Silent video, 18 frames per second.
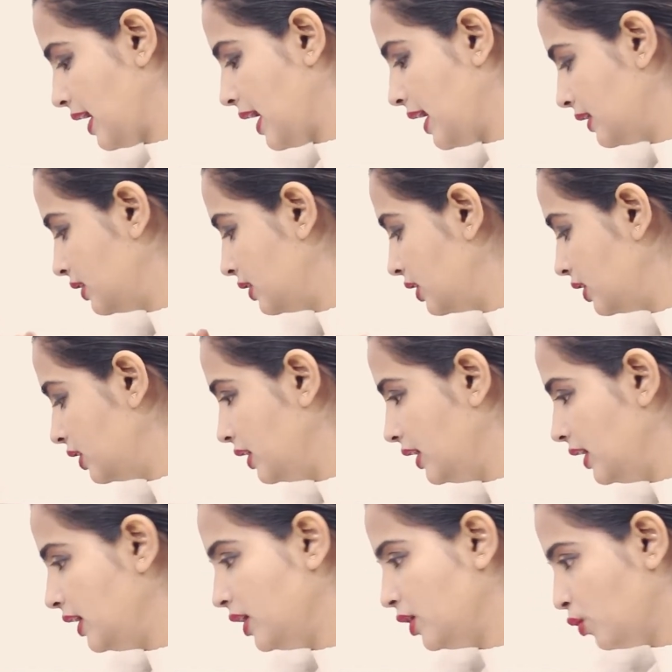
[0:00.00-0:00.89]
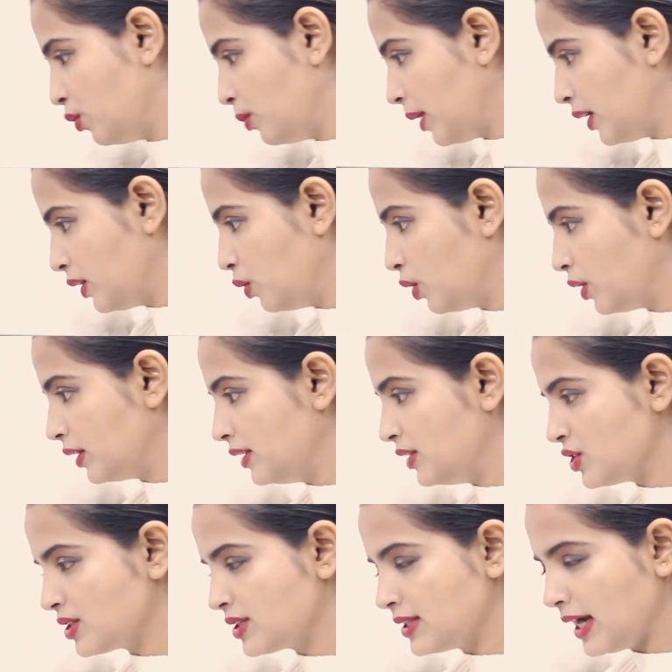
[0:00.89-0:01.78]
and the green, oh my god,
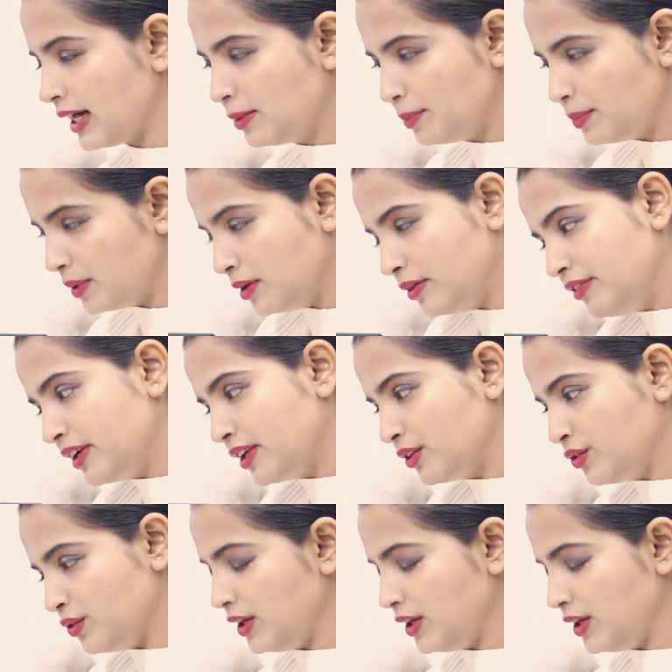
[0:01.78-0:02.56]
just that perfect